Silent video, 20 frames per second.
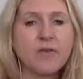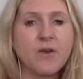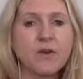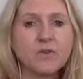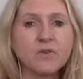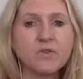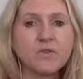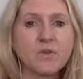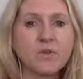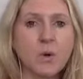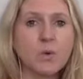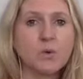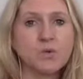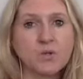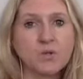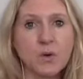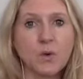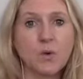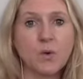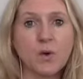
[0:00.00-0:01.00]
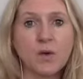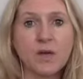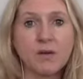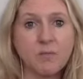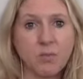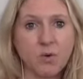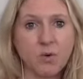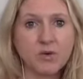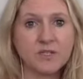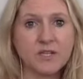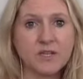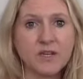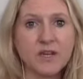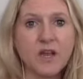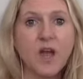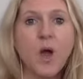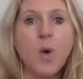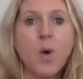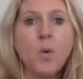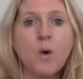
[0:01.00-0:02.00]
are so, so important
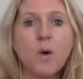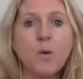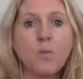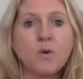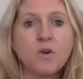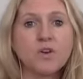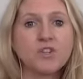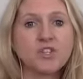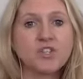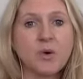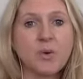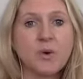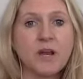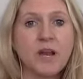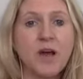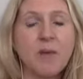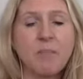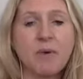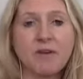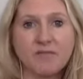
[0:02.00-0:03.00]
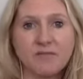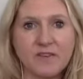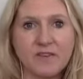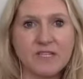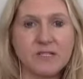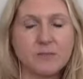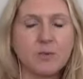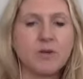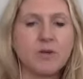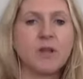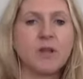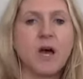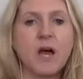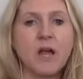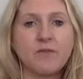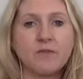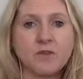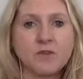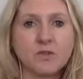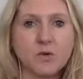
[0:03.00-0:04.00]
when we're showing up on Facebook
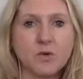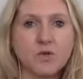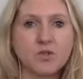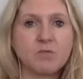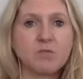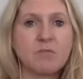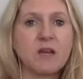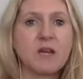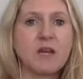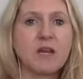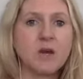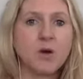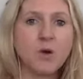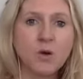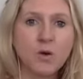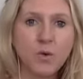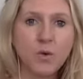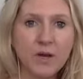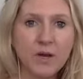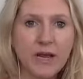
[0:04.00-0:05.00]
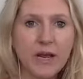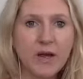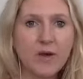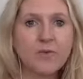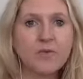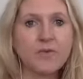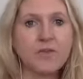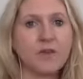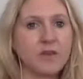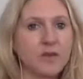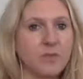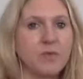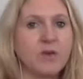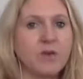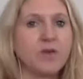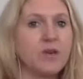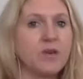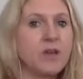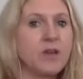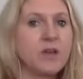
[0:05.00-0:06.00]
Live or social media or going out in the
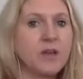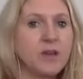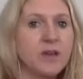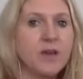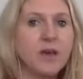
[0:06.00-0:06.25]
community.